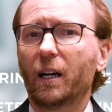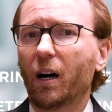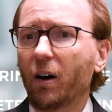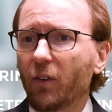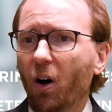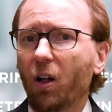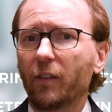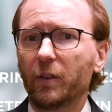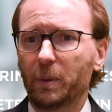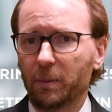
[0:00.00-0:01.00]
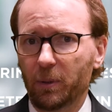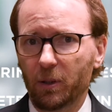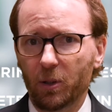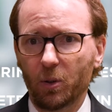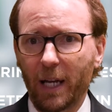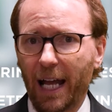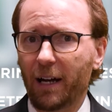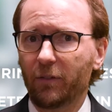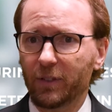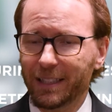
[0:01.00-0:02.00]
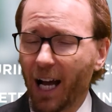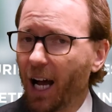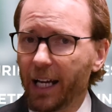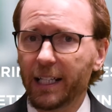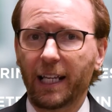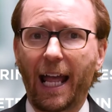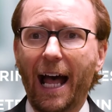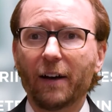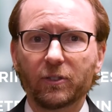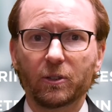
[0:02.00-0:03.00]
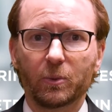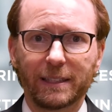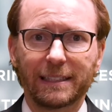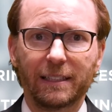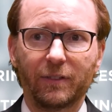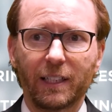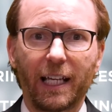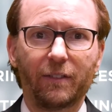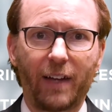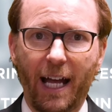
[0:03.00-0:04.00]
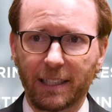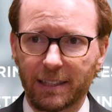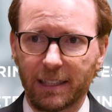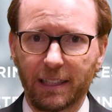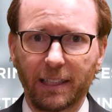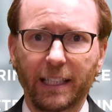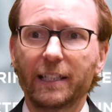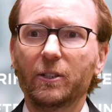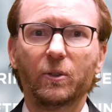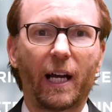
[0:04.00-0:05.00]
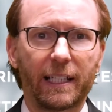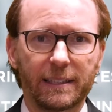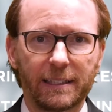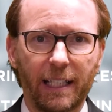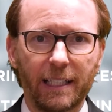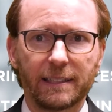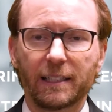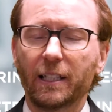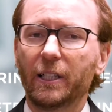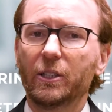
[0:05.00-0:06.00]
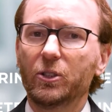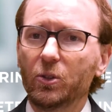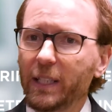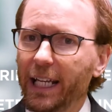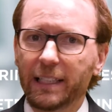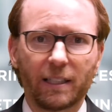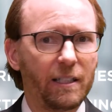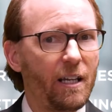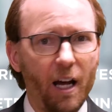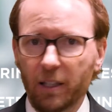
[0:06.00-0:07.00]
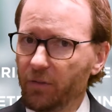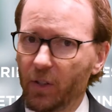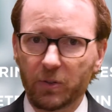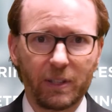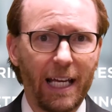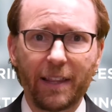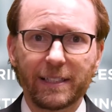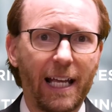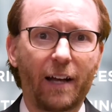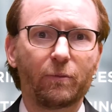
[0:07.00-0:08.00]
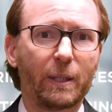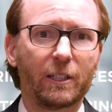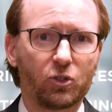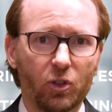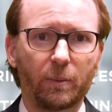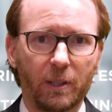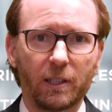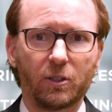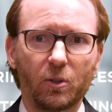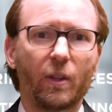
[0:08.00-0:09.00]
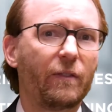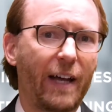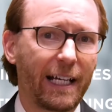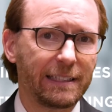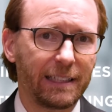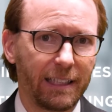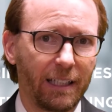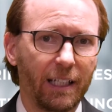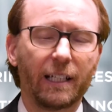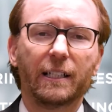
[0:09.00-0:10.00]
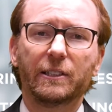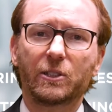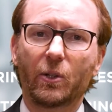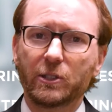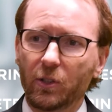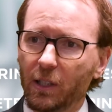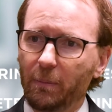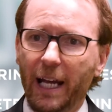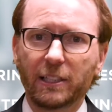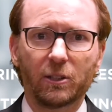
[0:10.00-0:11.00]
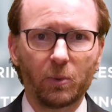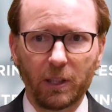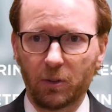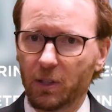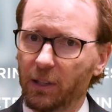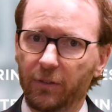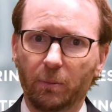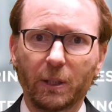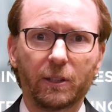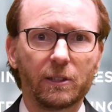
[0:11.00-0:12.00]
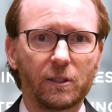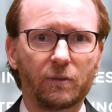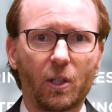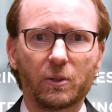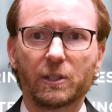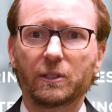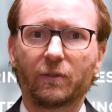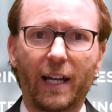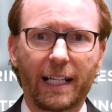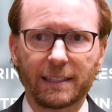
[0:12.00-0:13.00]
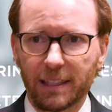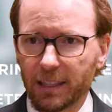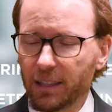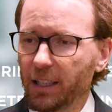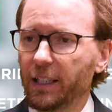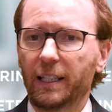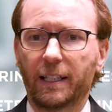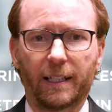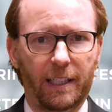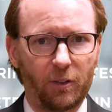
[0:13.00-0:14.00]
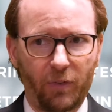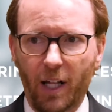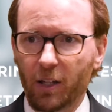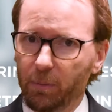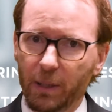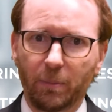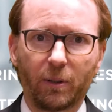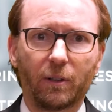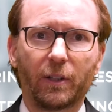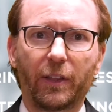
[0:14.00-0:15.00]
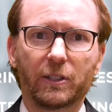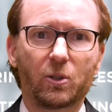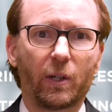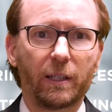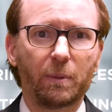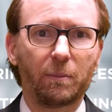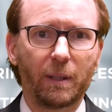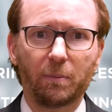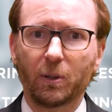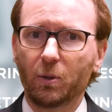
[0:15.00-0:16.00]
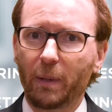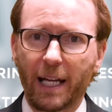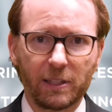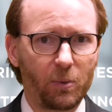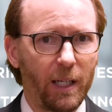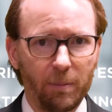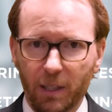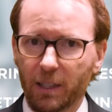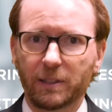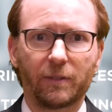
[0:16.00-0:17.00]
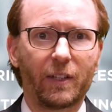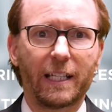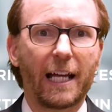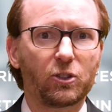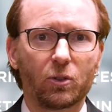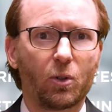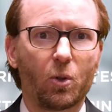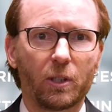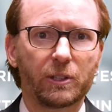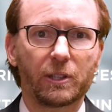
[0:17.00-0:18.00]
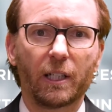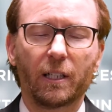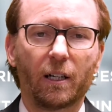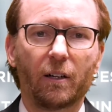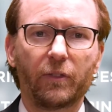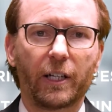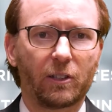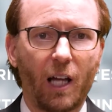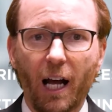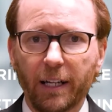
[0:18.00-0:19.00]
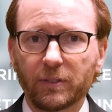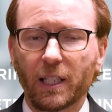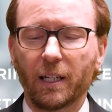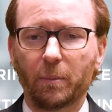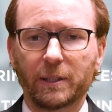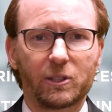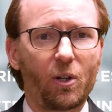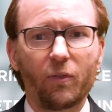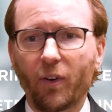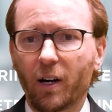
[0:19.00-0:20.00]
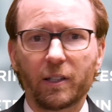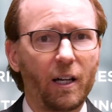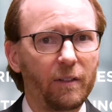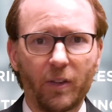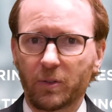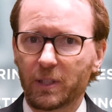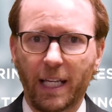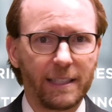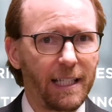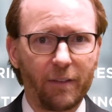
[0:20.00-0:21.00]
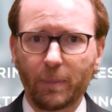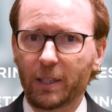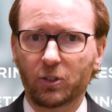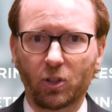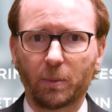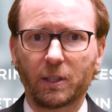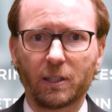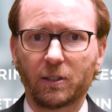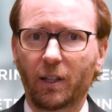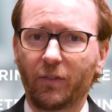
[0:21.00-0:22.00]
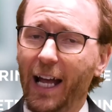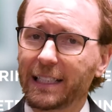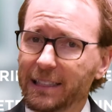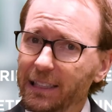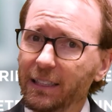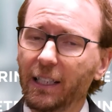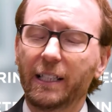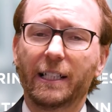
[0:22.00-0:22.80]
Of all the people who have died after receiving a vaccine in the United States, to date, none of those deaths have been attributed to the vaccine. So as you can imagine, when you deliver millions of doses of vaccine and you follow people, there's going to be people who pass away because of the natural course of their lives. But so far, none of those deaths have been attributed to the vaccine.